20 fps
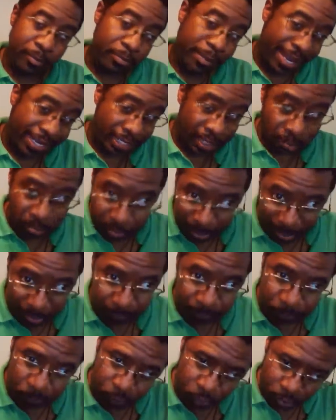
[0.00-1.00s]
back in May
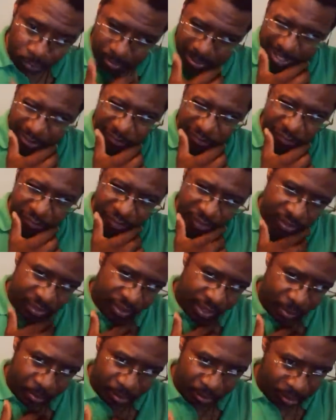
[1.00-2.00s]

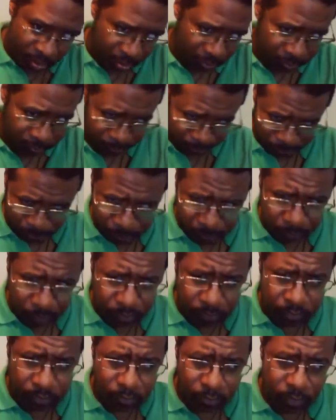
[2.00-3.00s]
5th, I believe.
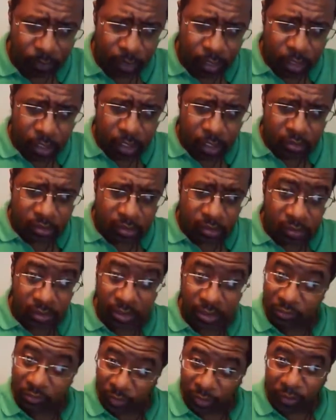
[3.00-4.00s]
So
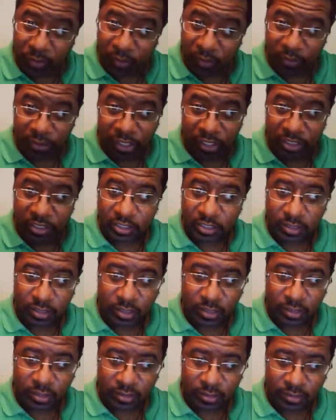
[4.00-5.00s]
it's very fresh,
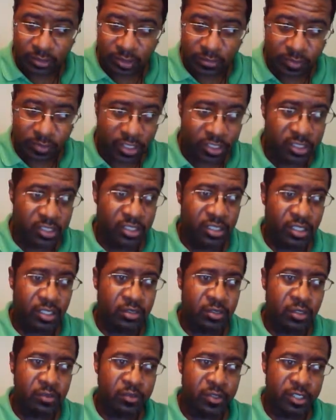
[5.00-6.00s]
of
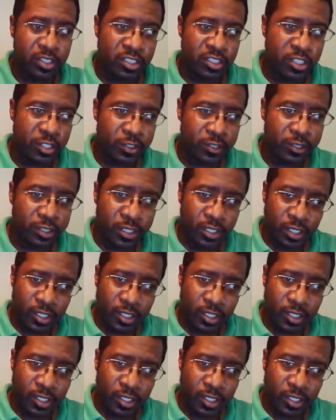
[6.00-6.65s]
this year.